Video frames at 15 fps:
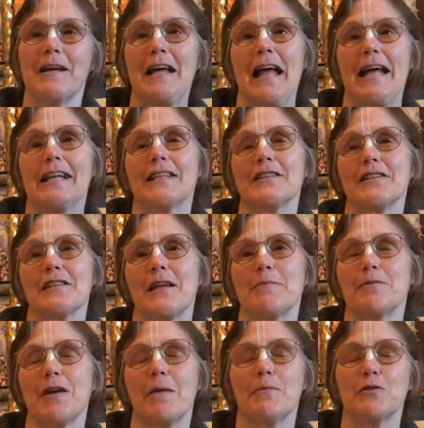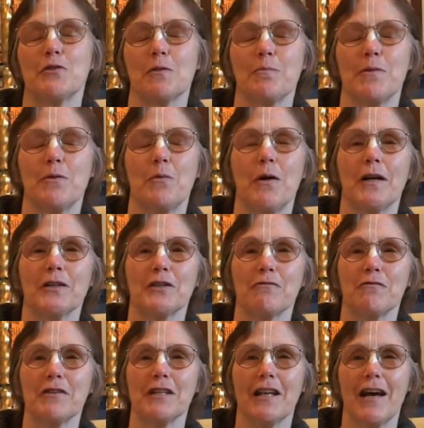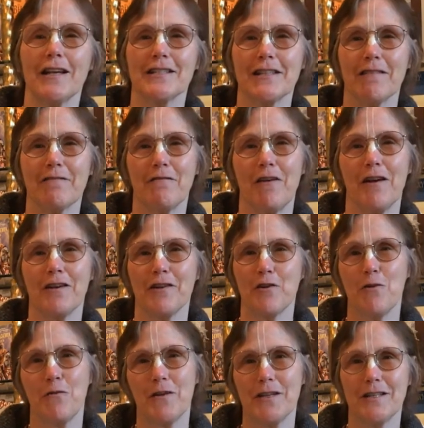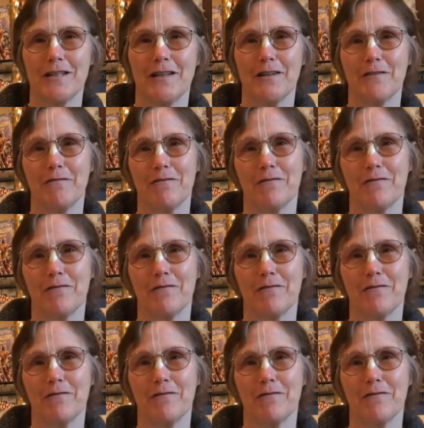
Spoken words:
and at the same time it took me a while to realize that Radha Govinda and